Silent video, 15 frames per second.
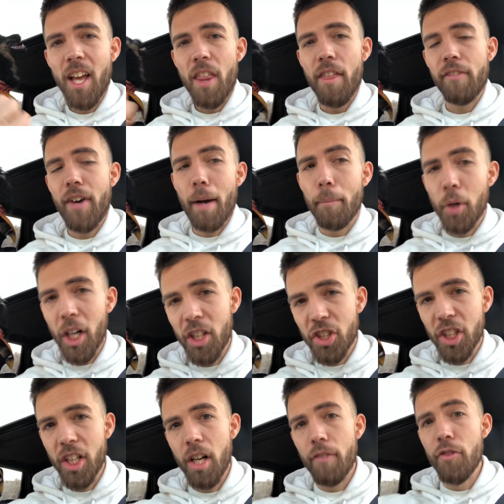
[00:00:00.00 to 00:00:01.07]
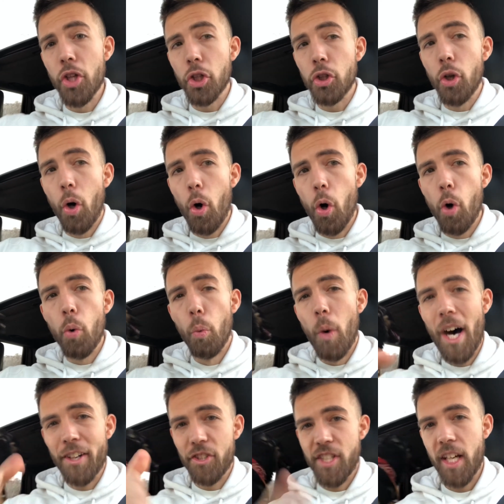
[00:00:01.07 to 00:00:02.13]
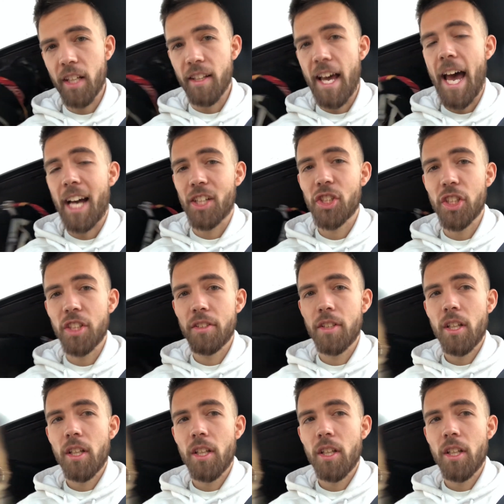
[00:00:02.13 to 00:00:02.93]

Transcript: the vibration of the goal while you're taking the action